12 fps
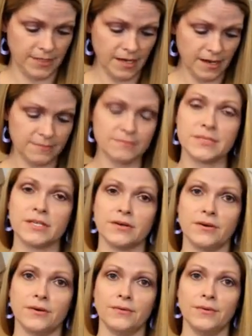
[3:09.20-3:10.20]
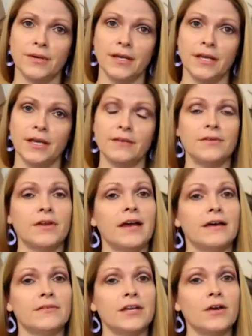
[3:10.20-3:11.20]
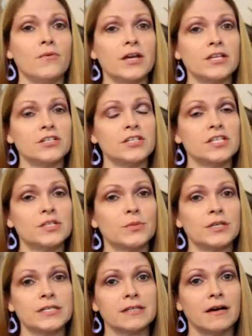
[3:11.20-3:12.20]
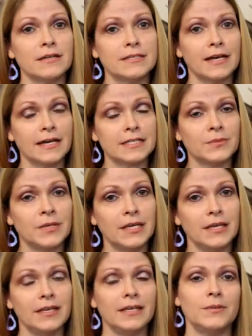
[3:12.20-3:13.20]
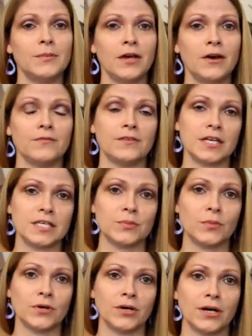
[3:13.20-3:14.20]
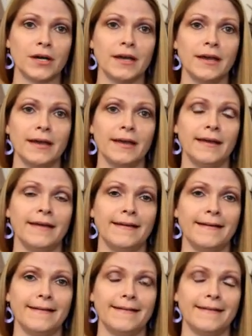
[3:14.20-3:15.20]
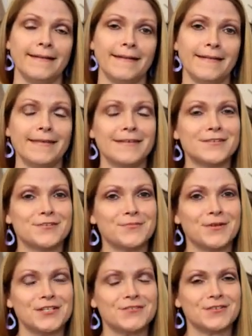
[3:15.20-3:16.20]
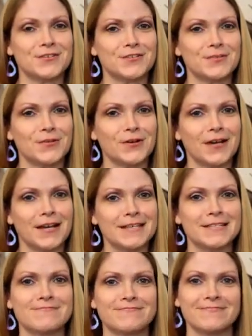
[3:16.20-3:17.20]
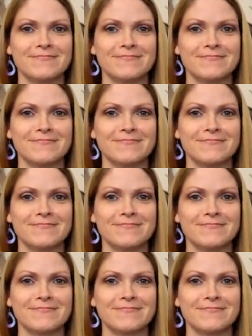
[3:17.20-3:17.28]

Yeah, so if you have any questions, please contact me, email, Facebook, and thanks so much for your support, guys.